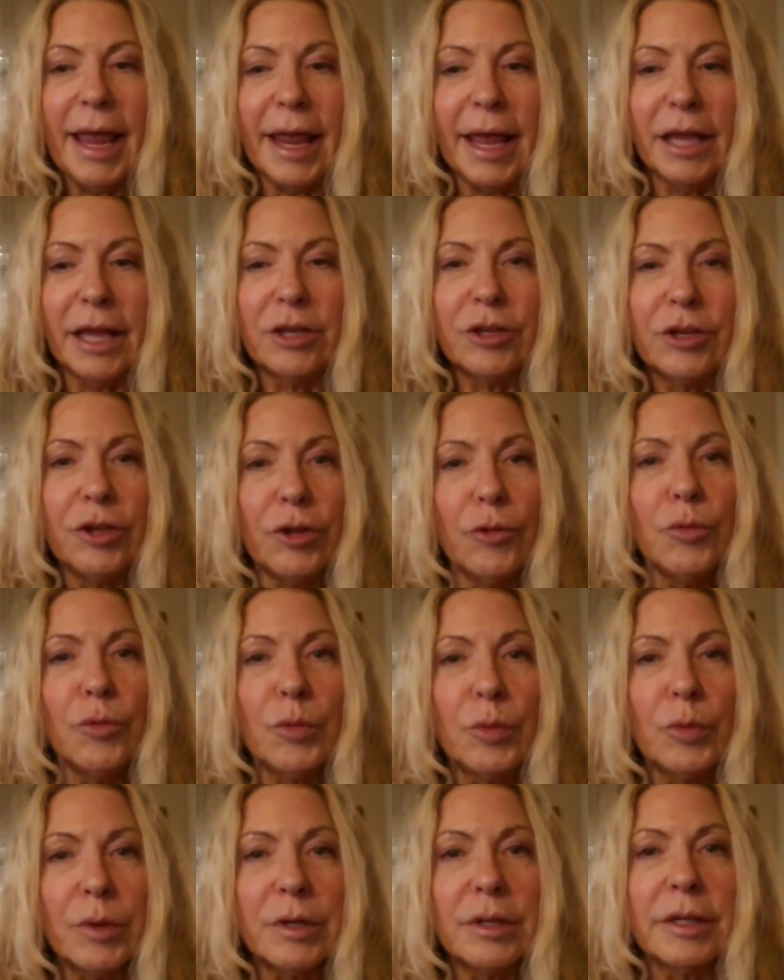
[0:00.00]
And
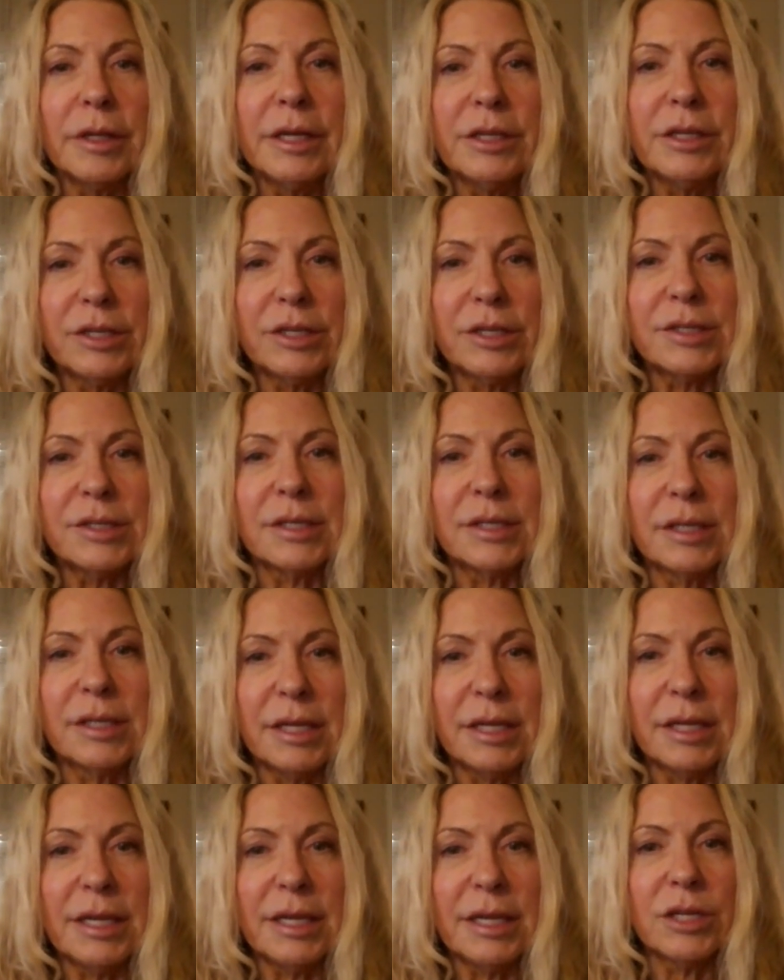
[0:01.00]
you really just
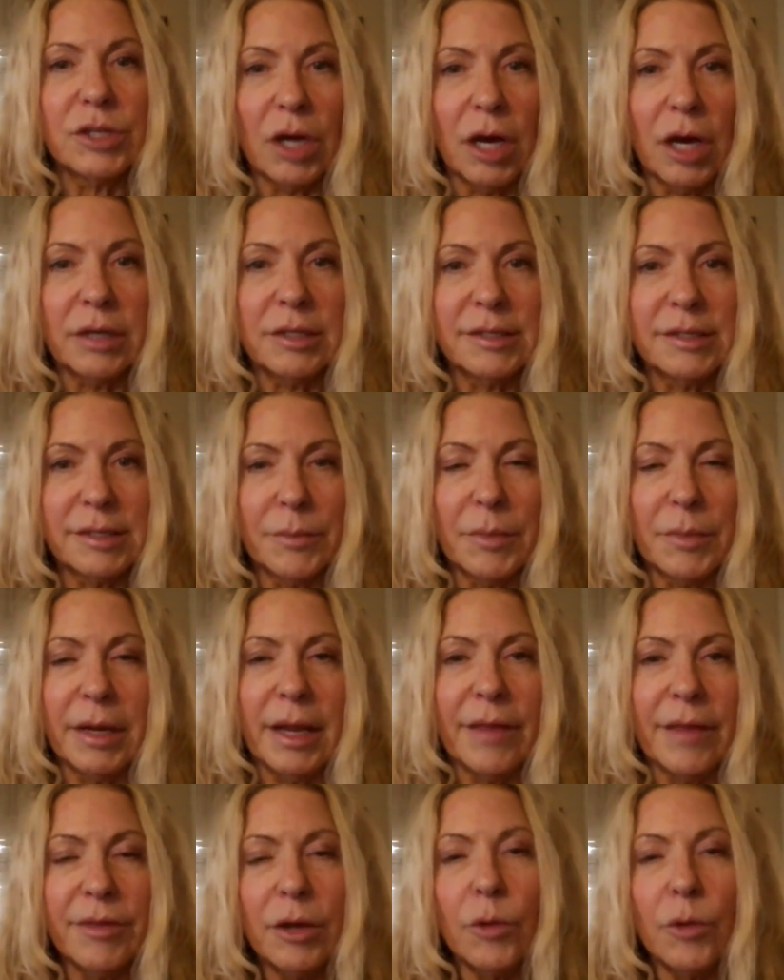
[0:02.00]
need to talk to somebody.
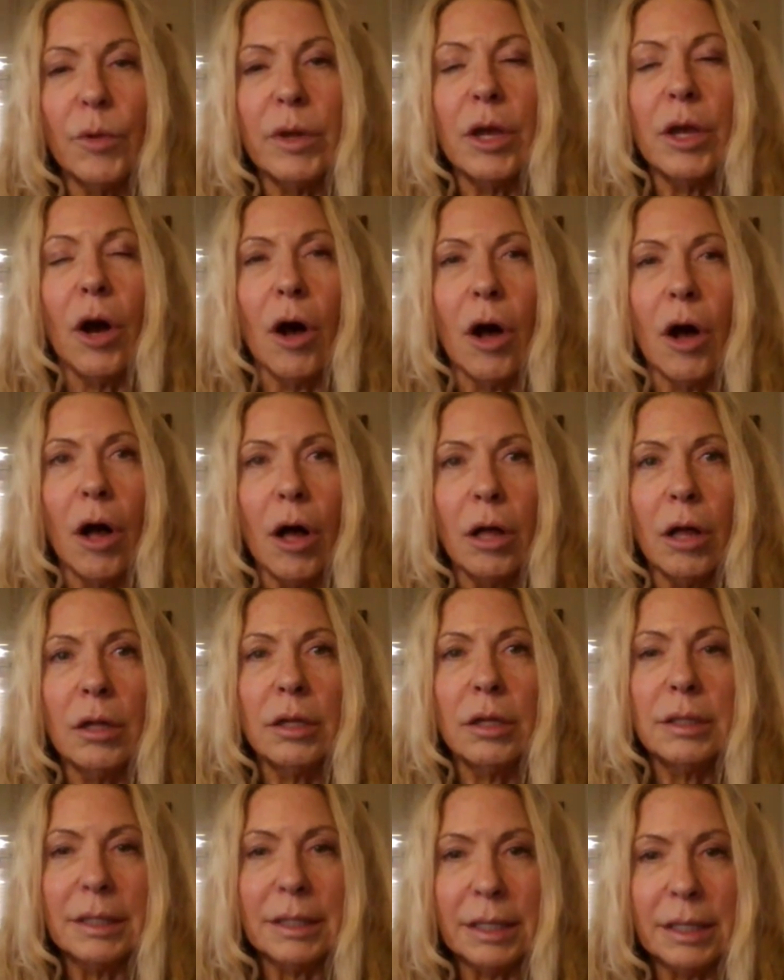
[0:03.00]
I think we
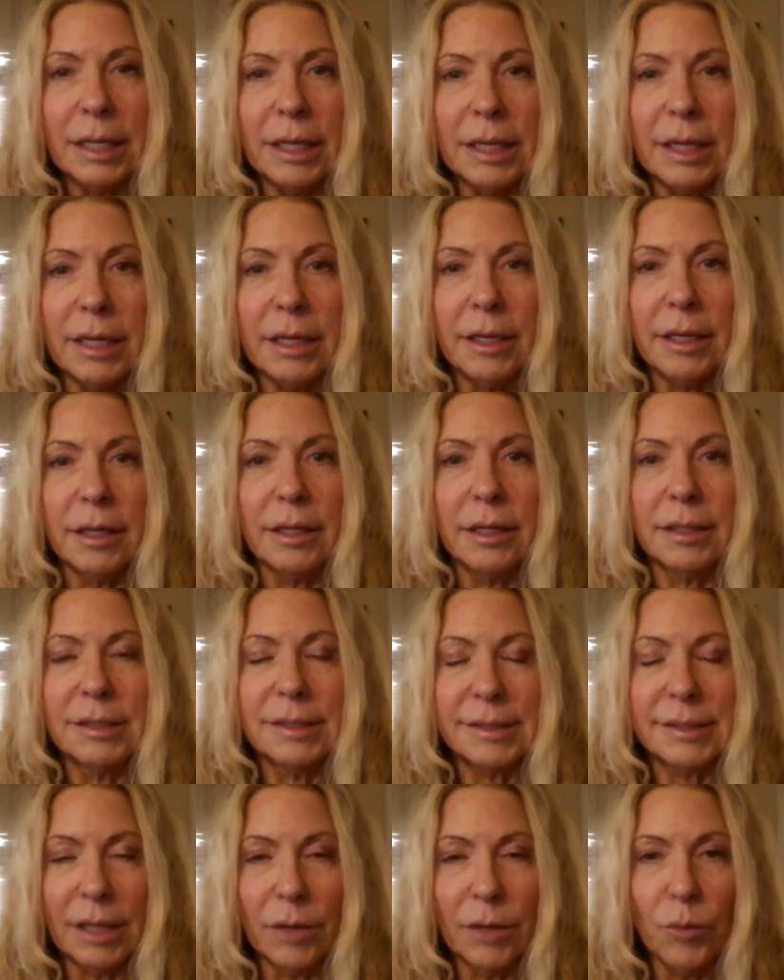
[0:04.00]
all need
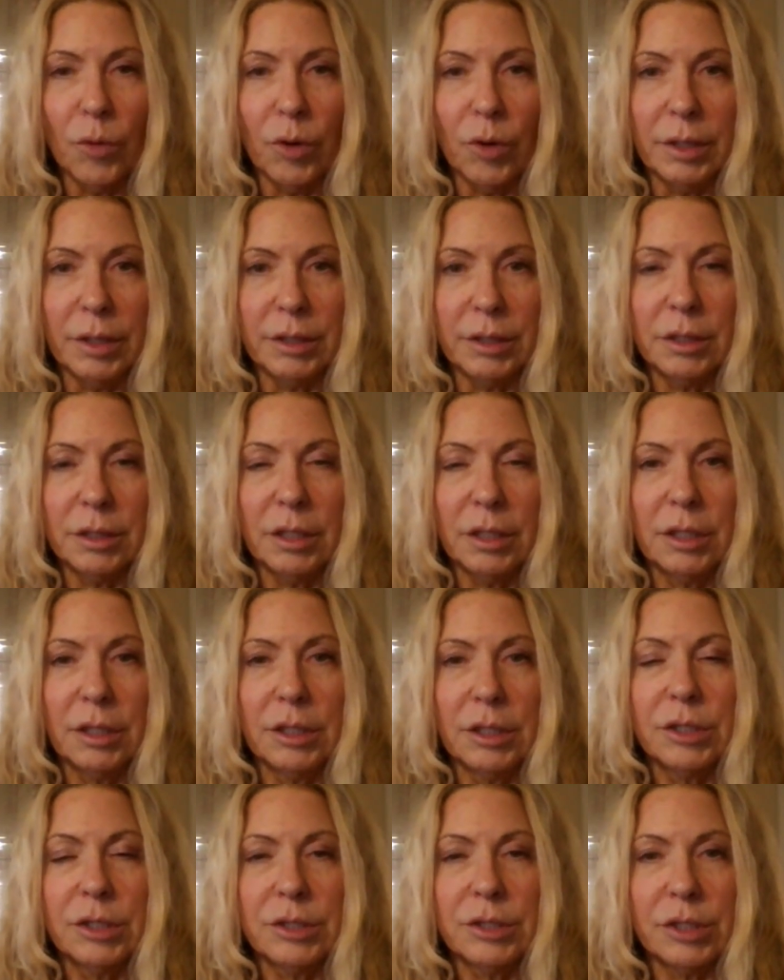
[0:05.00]
someone
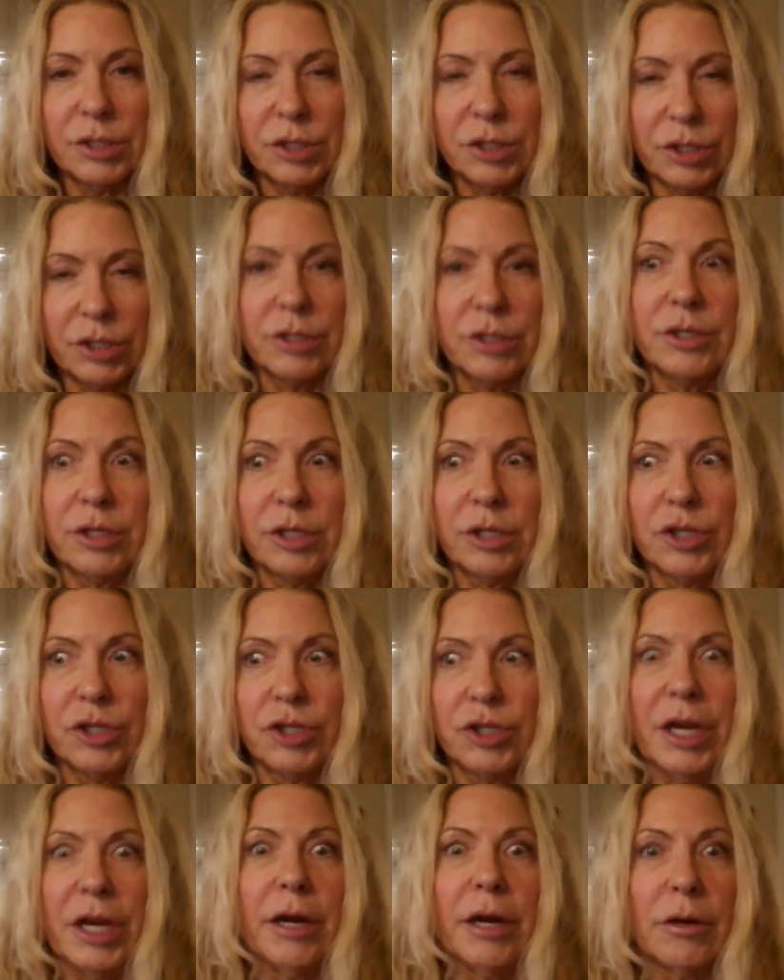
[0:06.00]
to
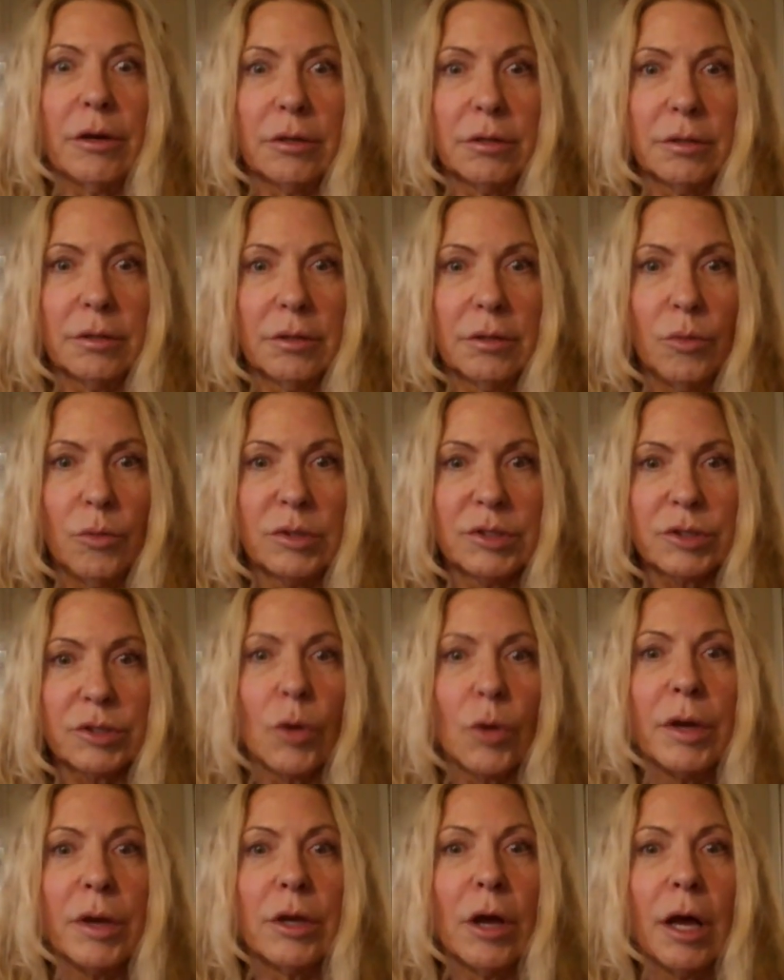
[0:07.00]
share what's
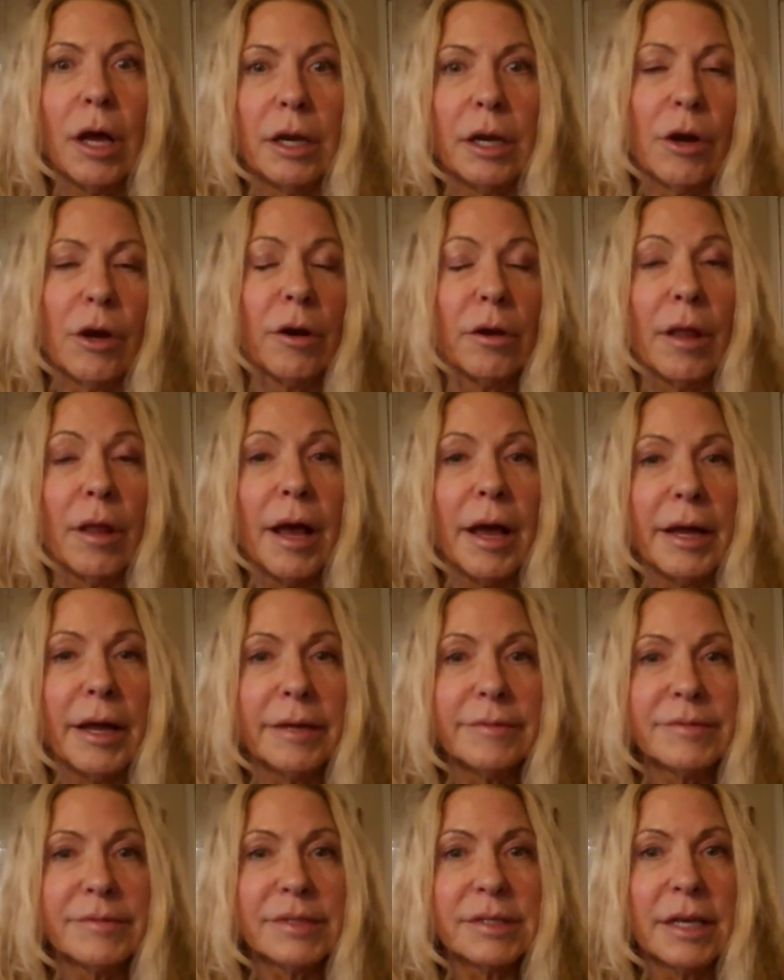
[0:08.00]
going on in our
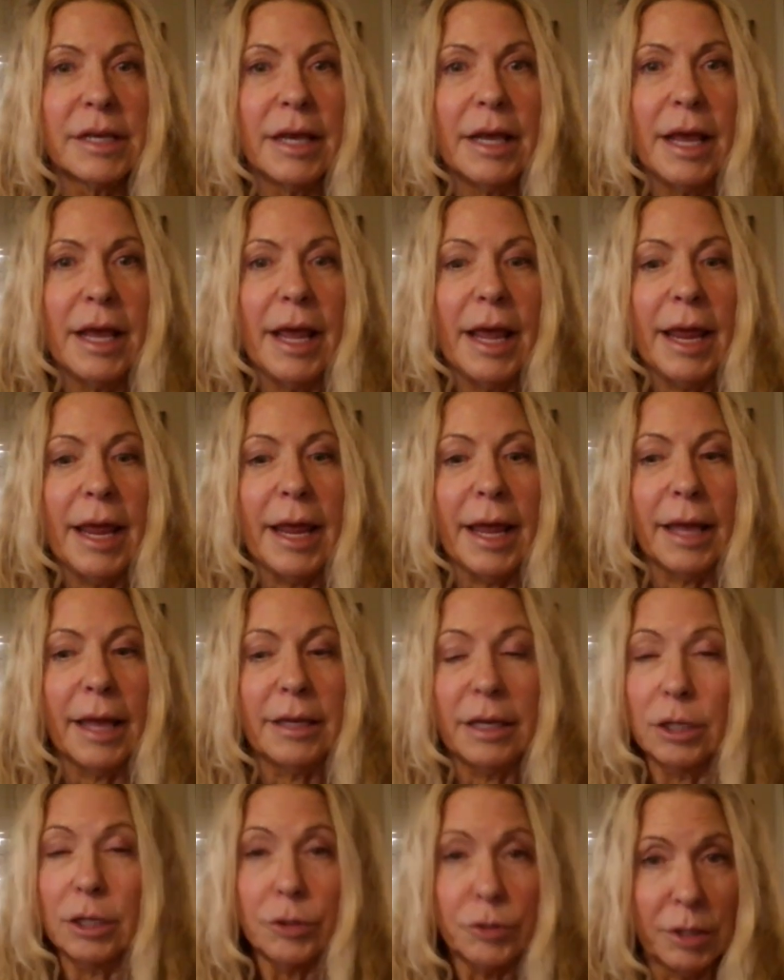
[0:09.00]
lives,
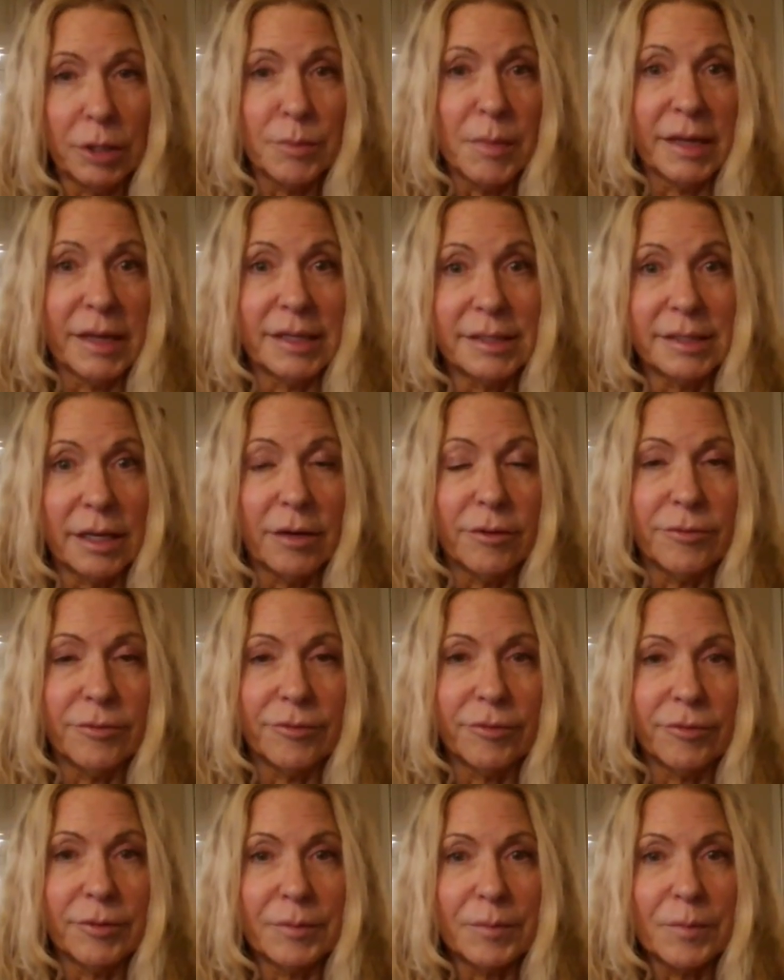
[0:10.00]
and including myself.
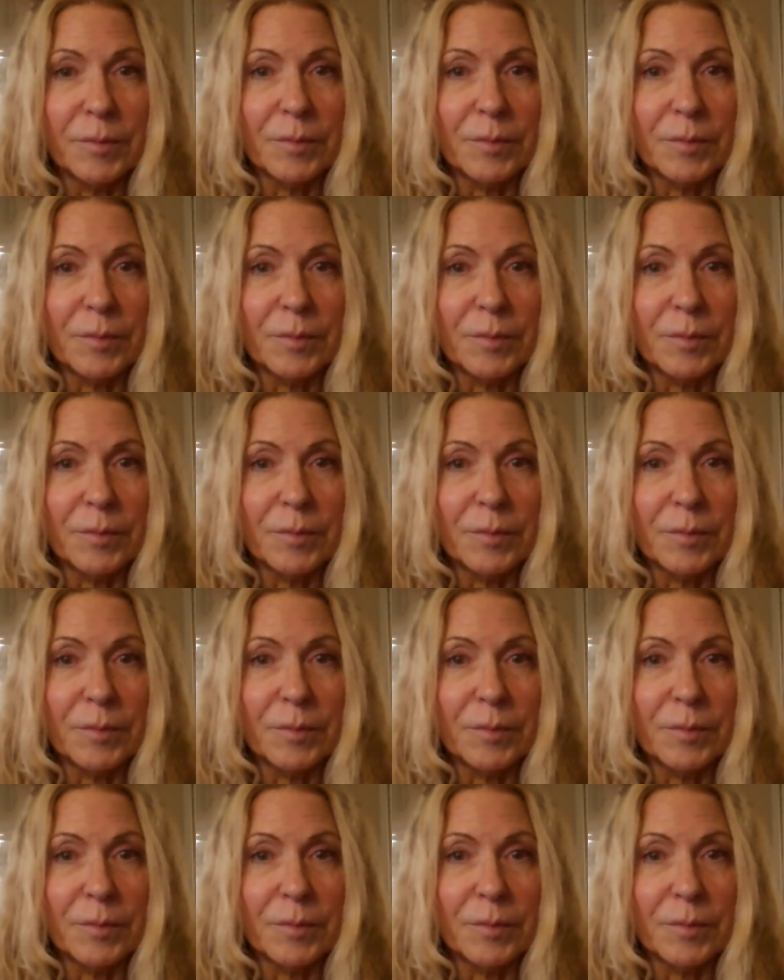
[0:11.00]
